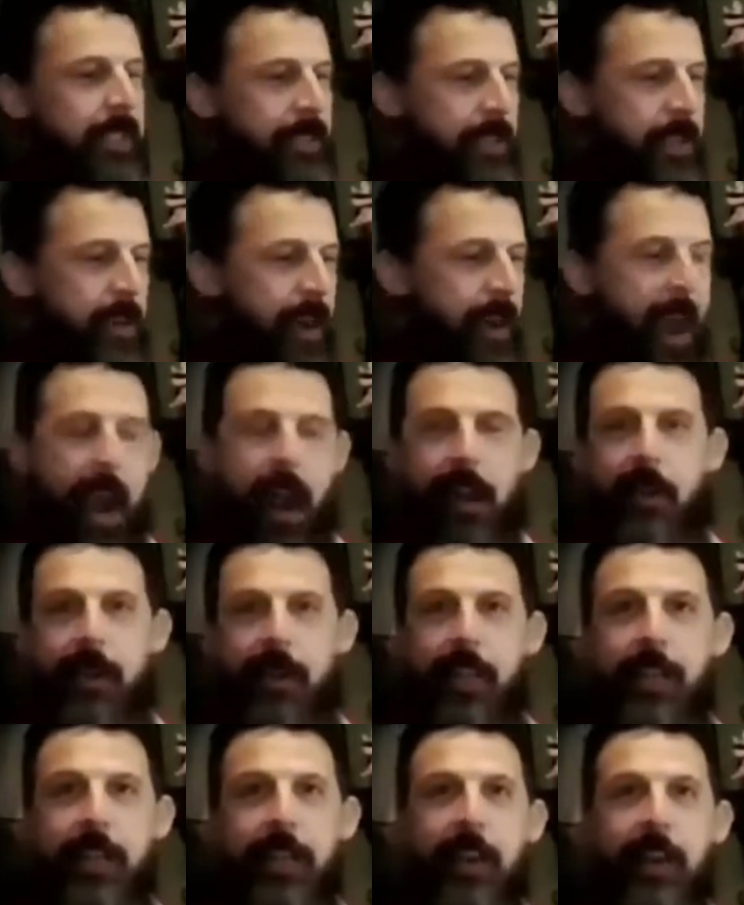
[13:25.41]
They're
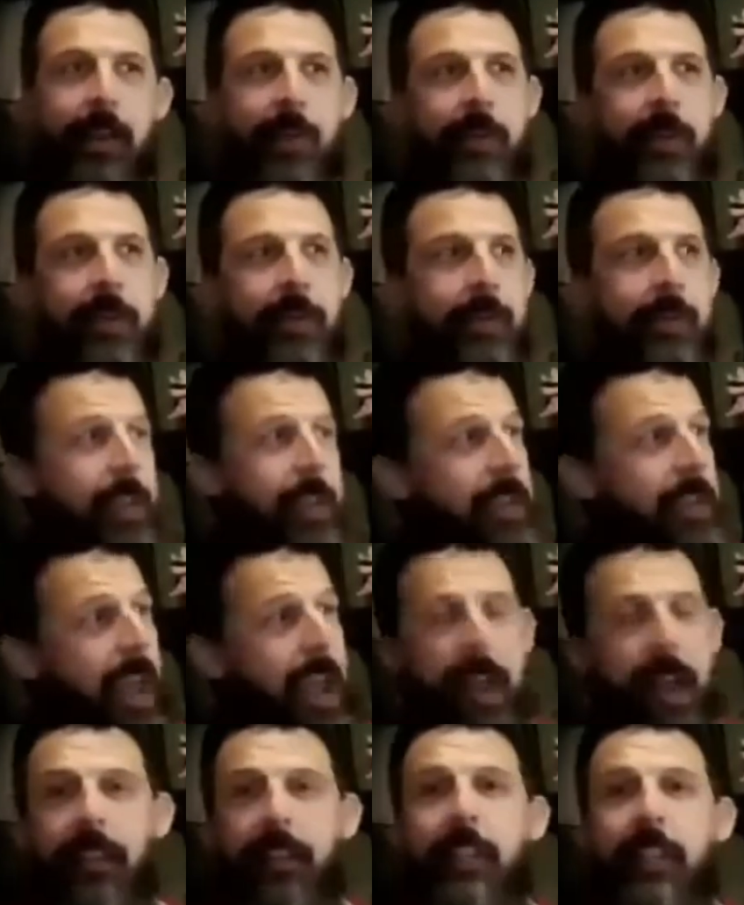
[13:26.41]
hiring. And I went, well,
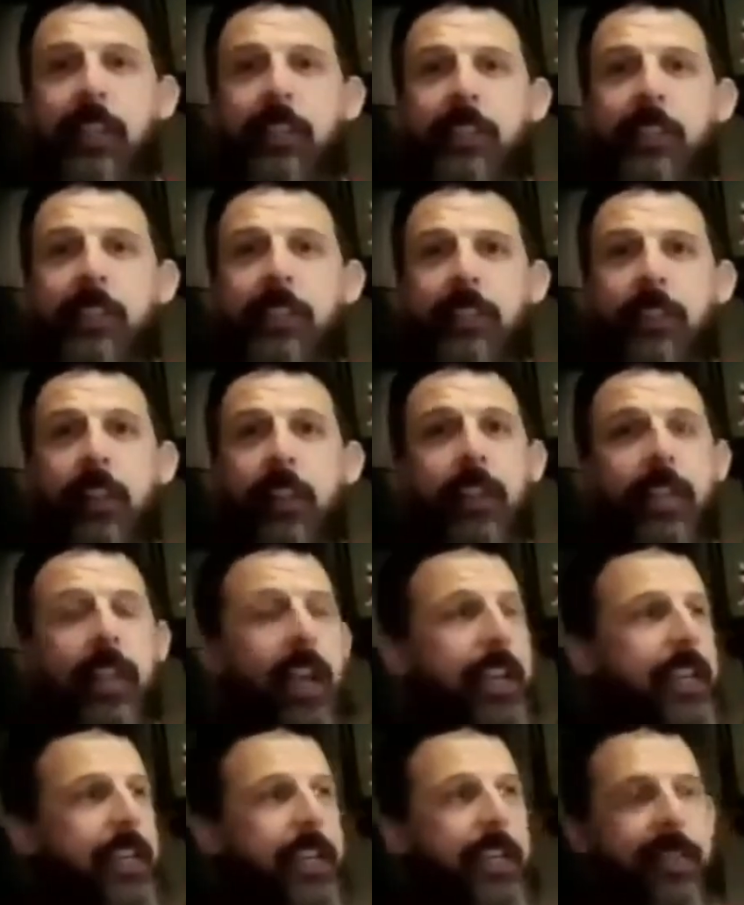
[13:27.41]
yeah, at least I'll
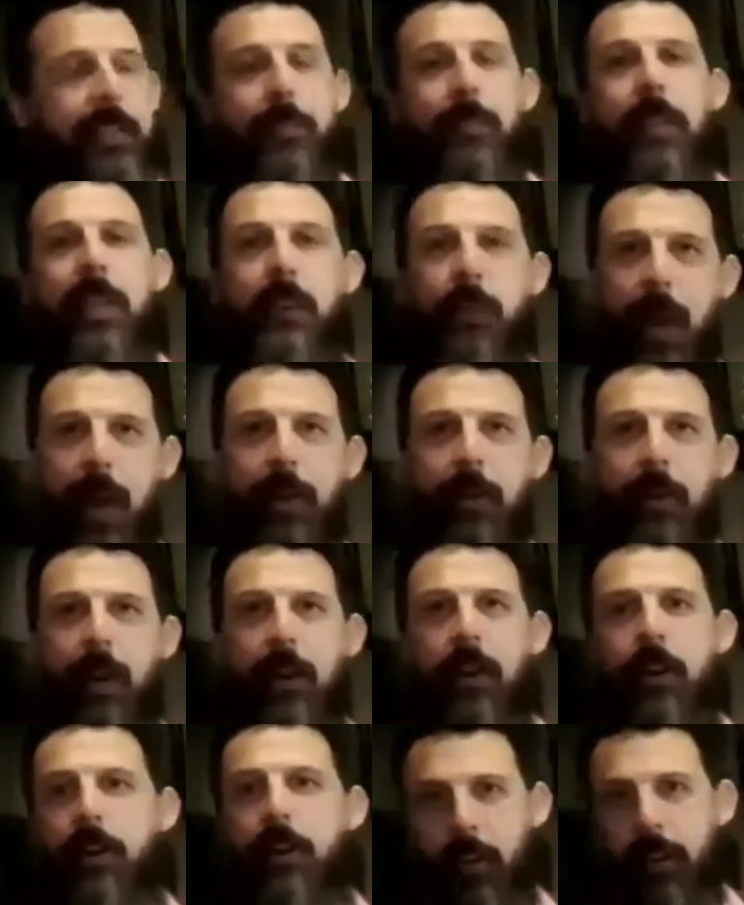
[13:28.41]
kind of get to be around
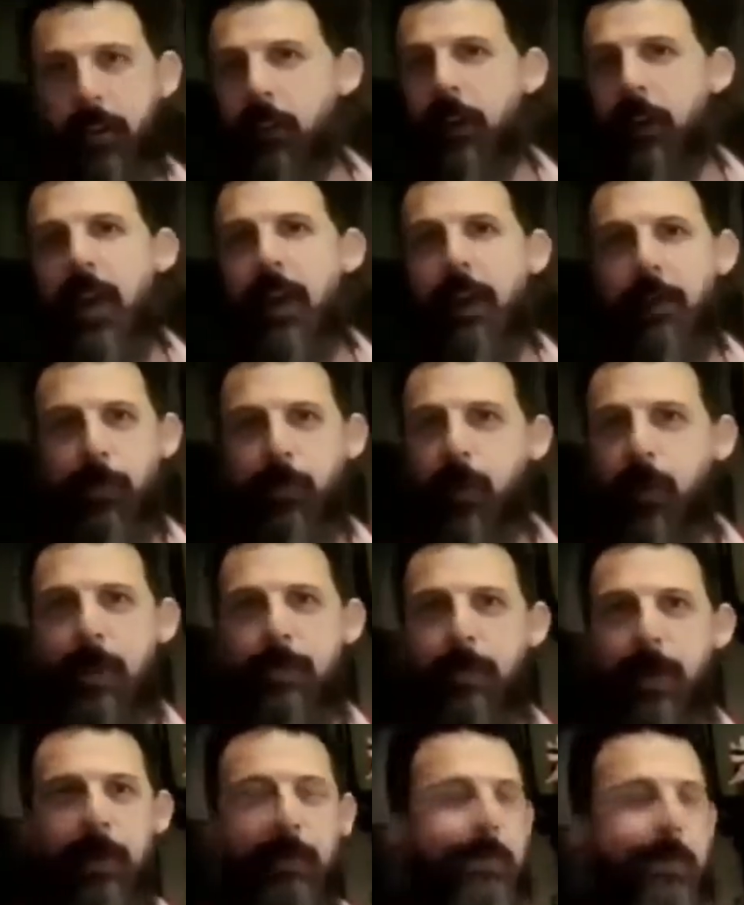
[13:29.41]
art, and I'll learn how to
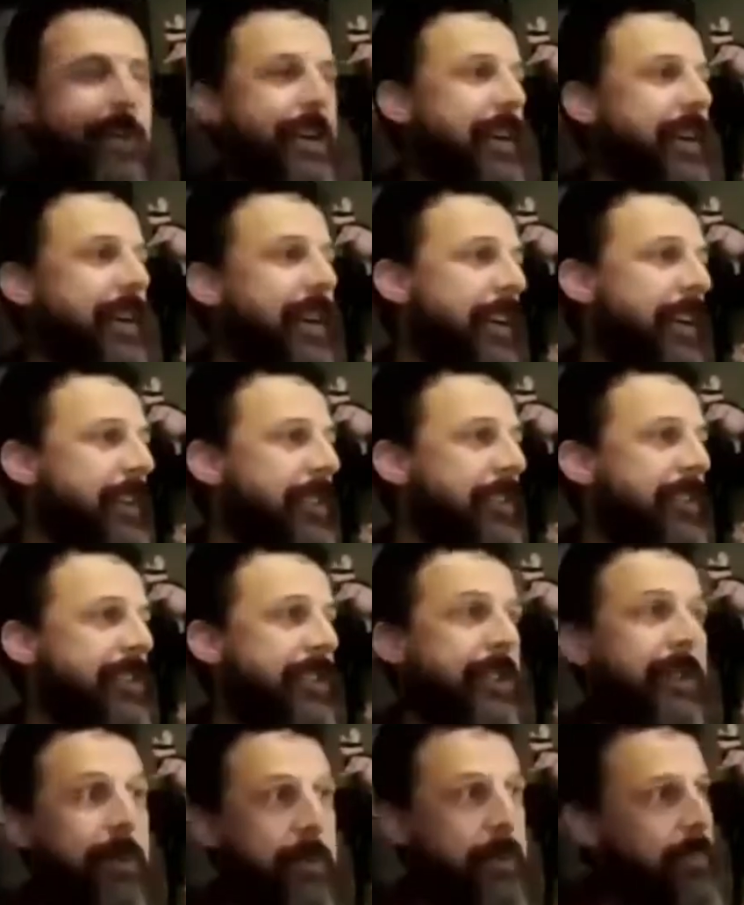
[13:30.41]
frame my work.
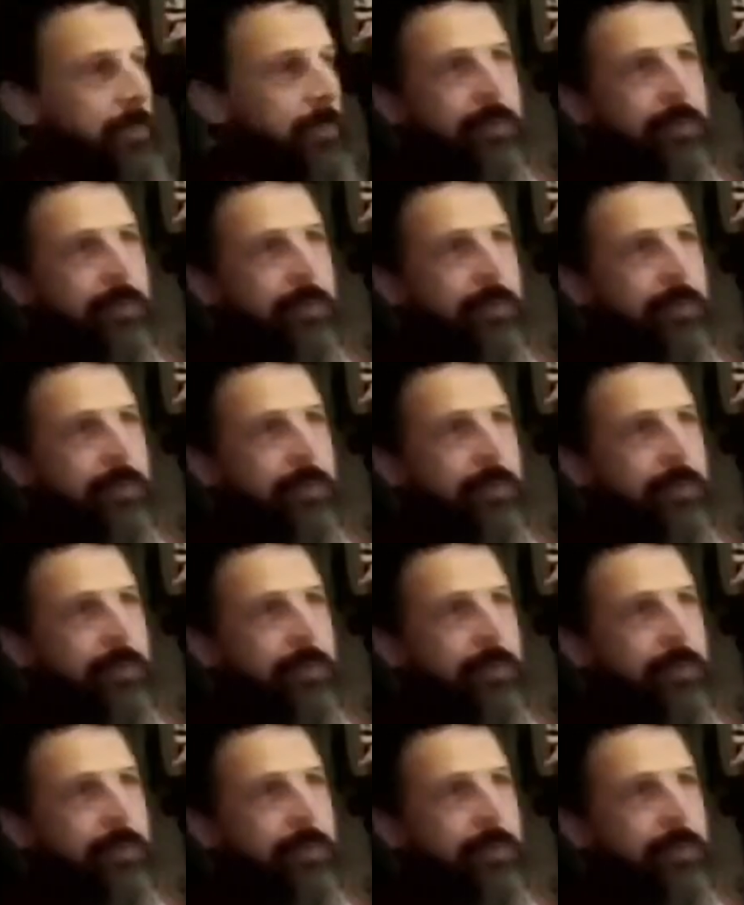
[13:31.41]
So